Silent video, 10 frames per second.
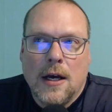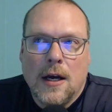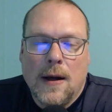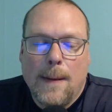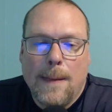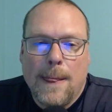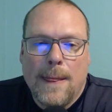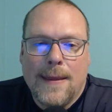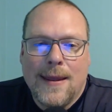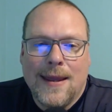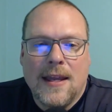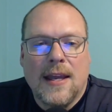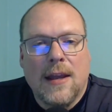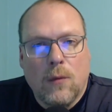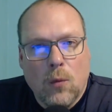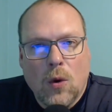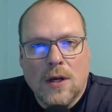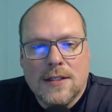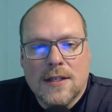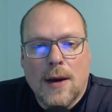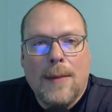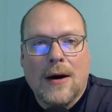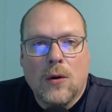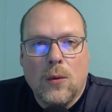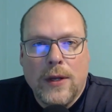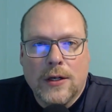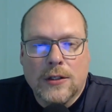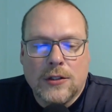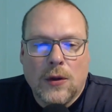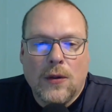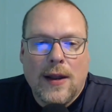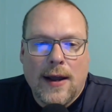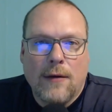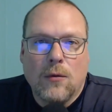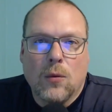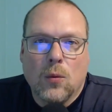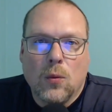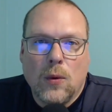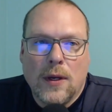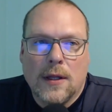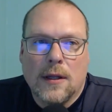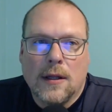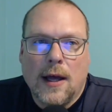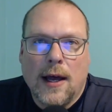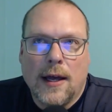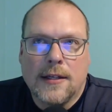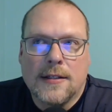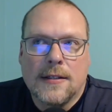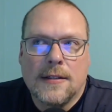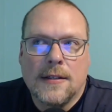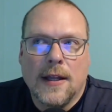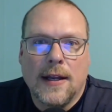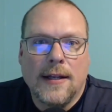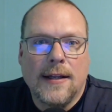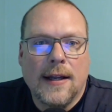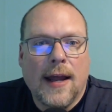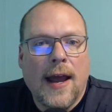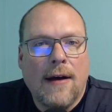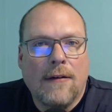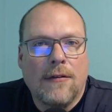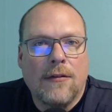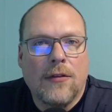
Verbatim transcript: um, it, it was about a week or so that I realized that I didn't have